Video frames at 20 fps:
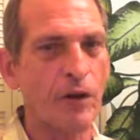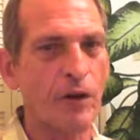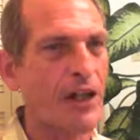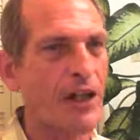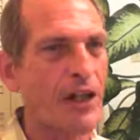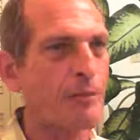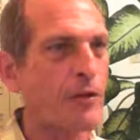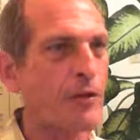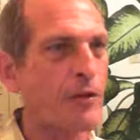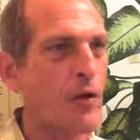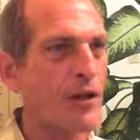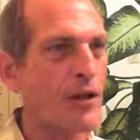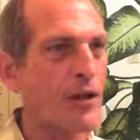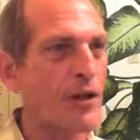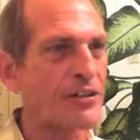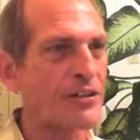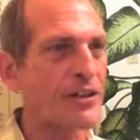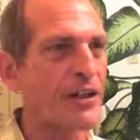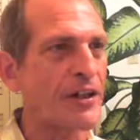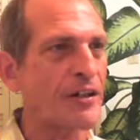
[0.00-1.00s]
type your
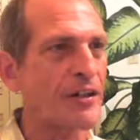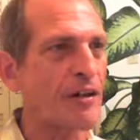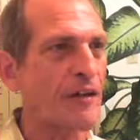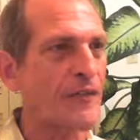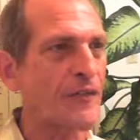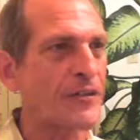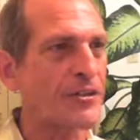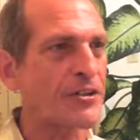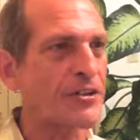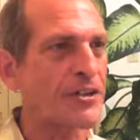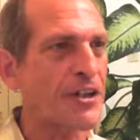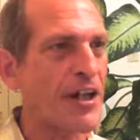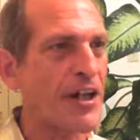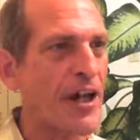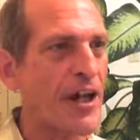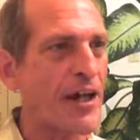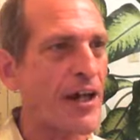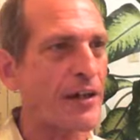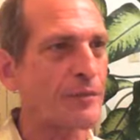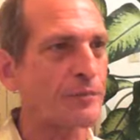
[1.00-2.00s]
question in on the
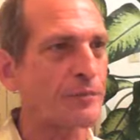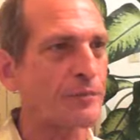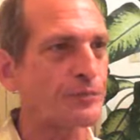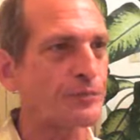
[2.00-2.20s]
chat,